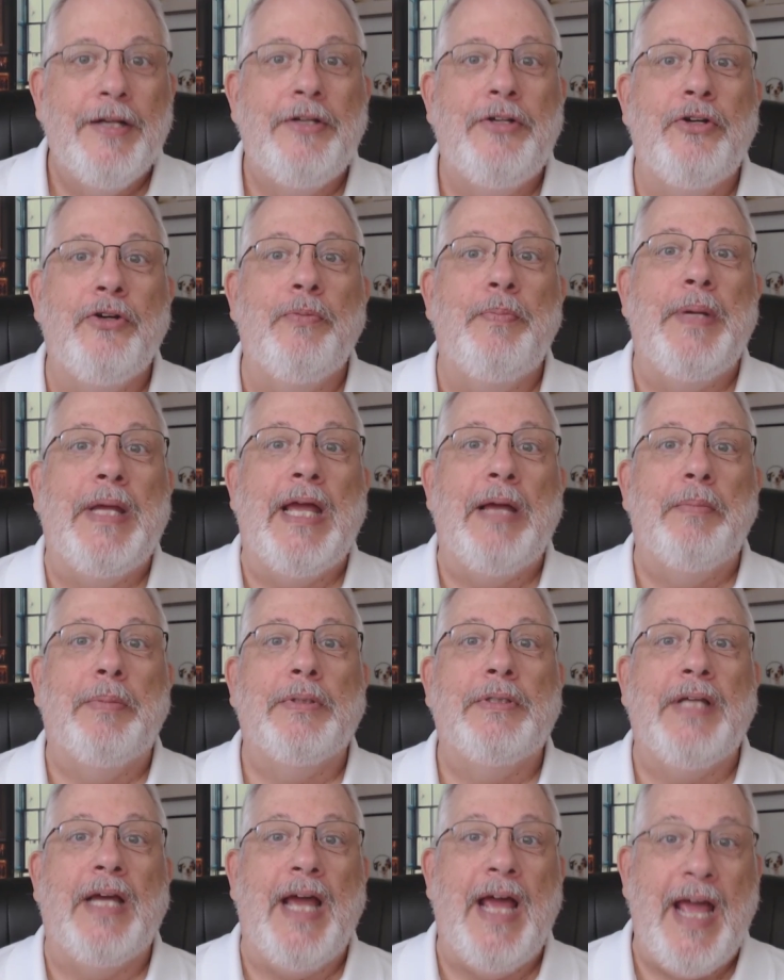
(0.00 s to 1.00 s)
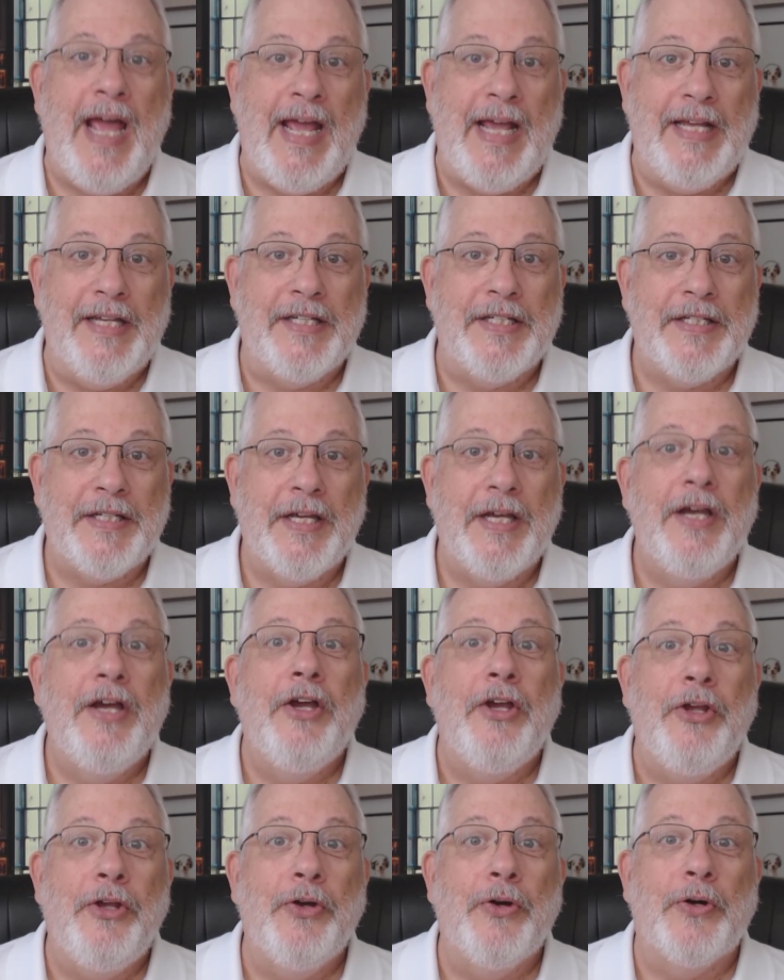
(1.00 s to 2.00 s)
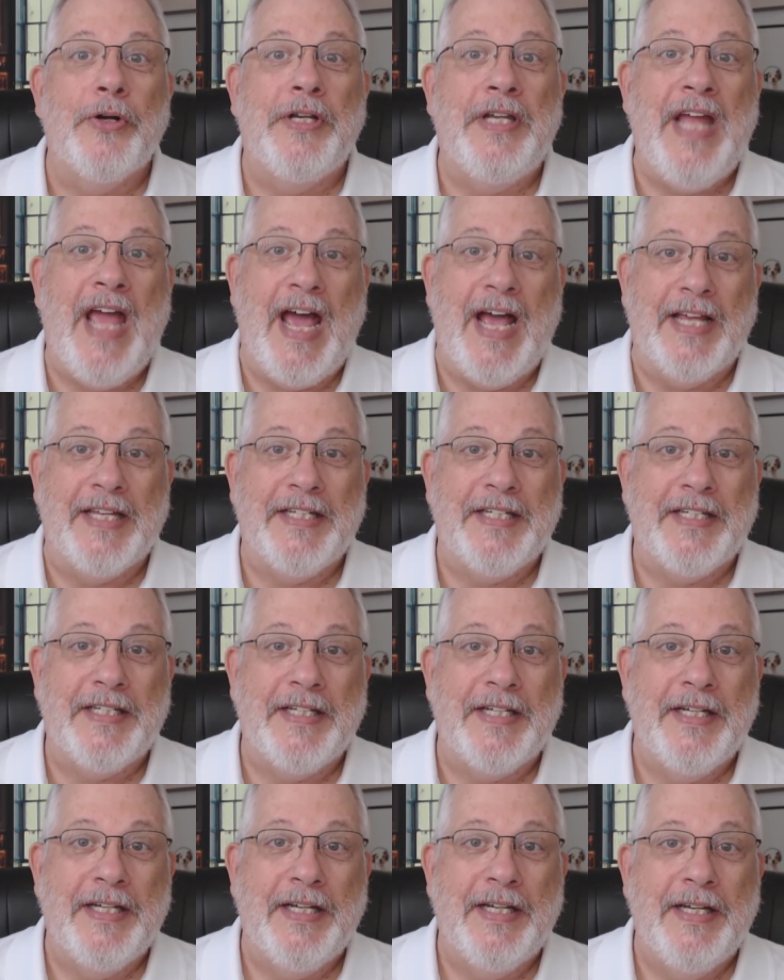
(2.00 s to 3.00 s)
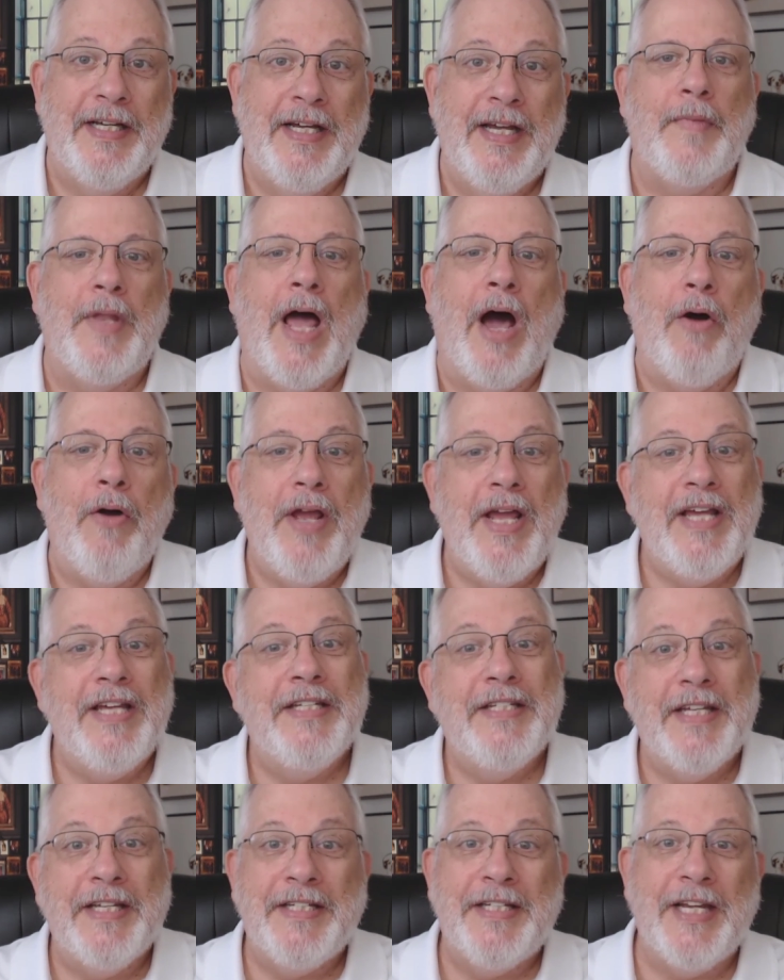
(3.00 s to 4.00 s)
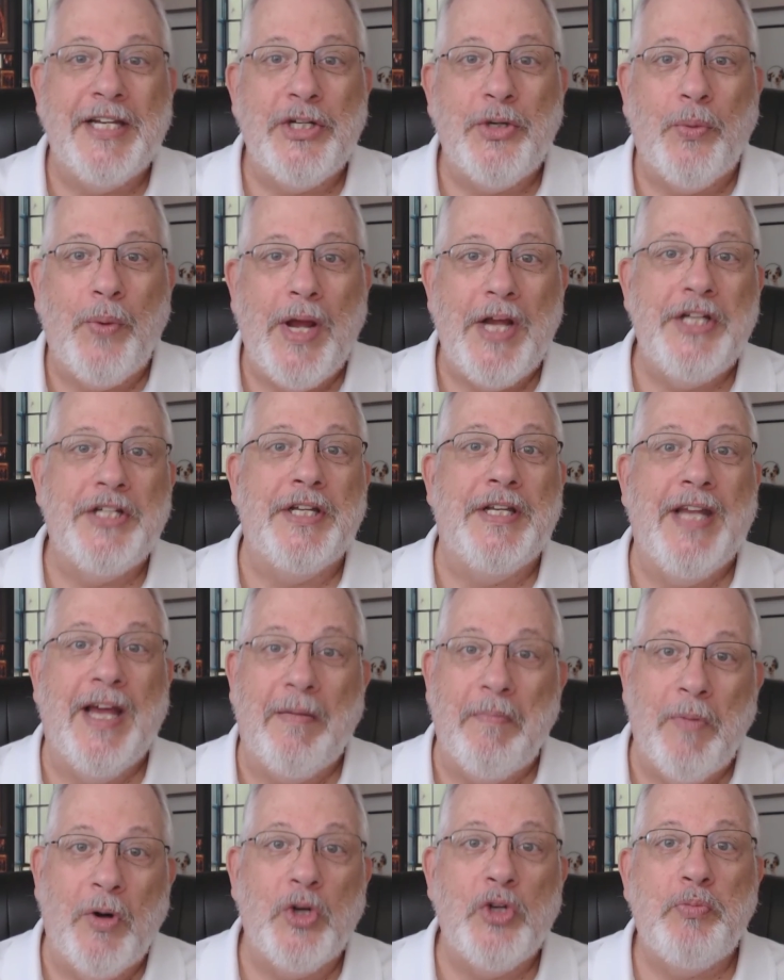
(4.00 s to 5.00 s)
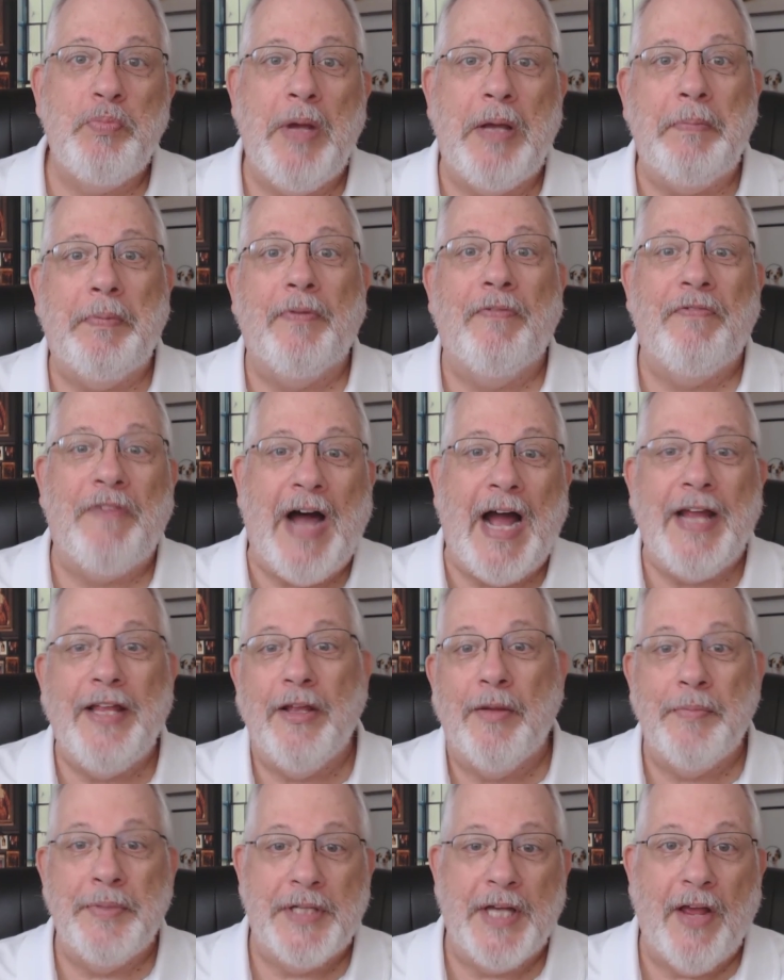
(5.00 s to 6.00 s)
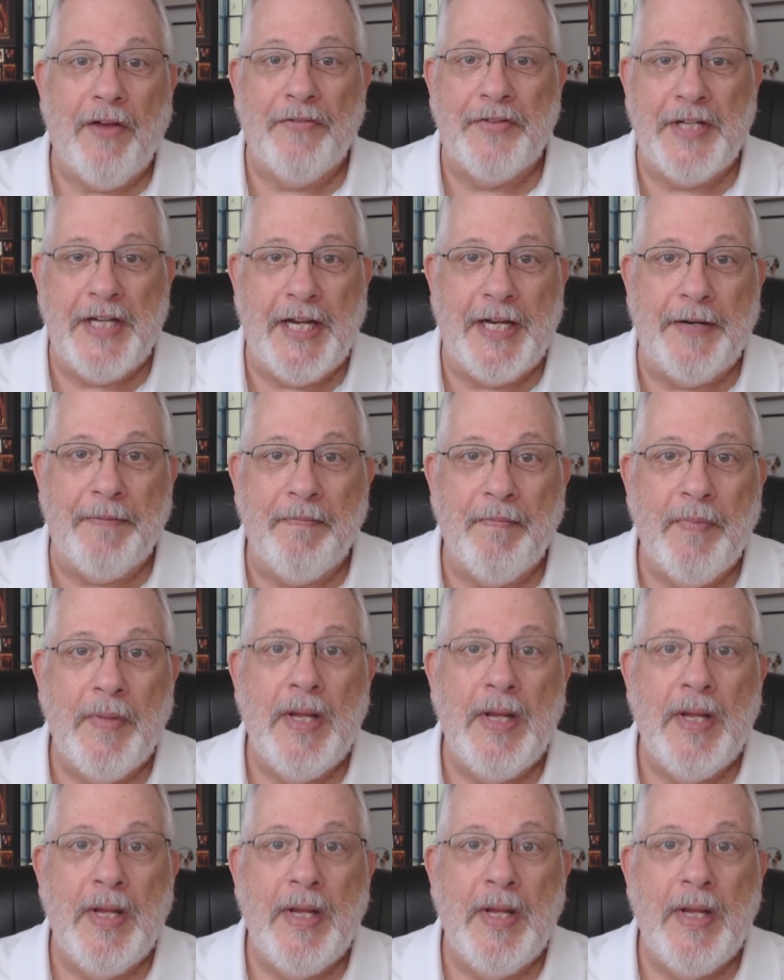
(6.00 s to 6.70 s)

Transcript: to be able to ace your tests. Now, here's the situation that most people find themselves in.